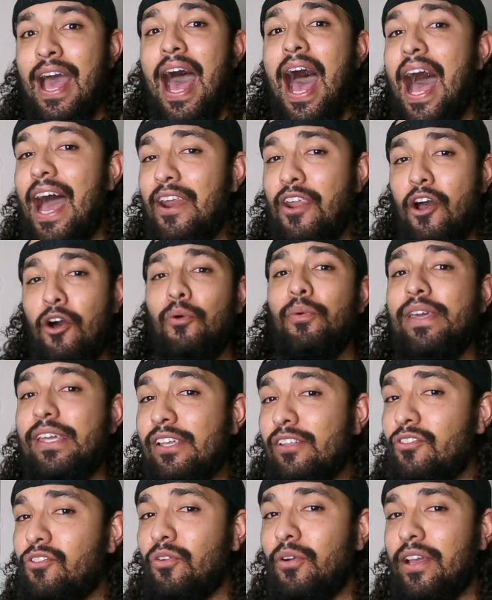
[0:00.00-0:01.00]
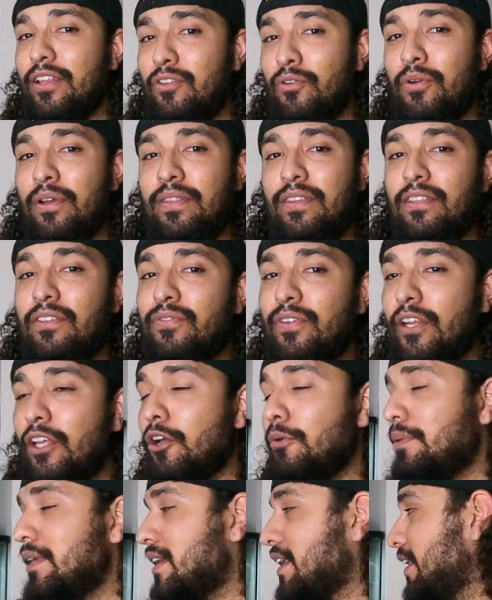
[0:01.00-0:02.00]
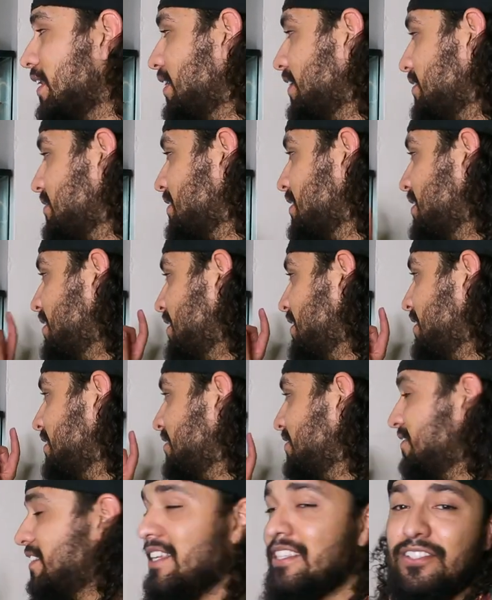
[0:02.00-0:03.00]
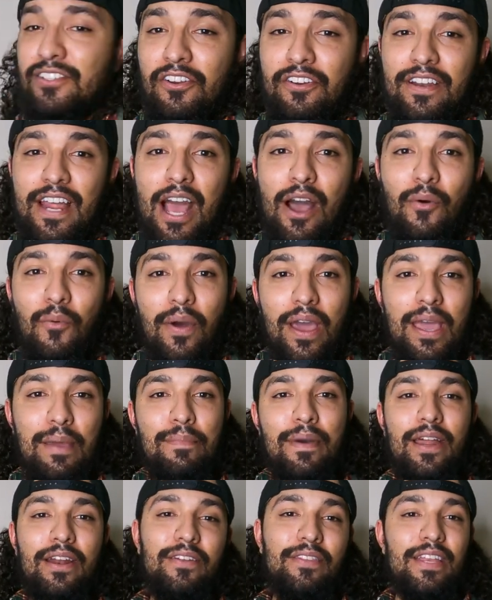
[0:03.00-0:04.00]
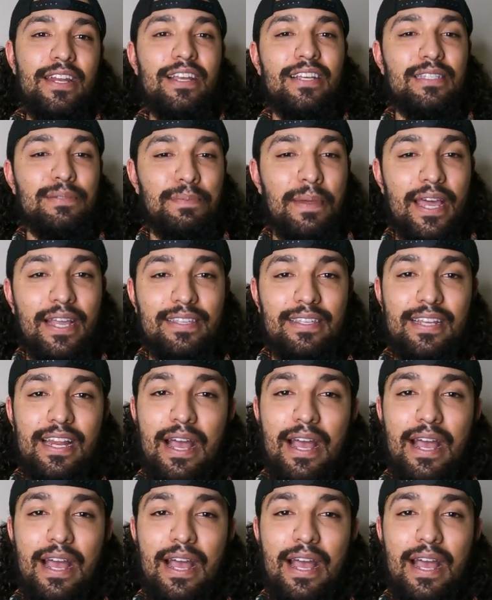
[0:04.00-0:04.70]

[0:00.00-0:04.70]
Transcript: I know we enjoy doing this video because this turned out way better than expected.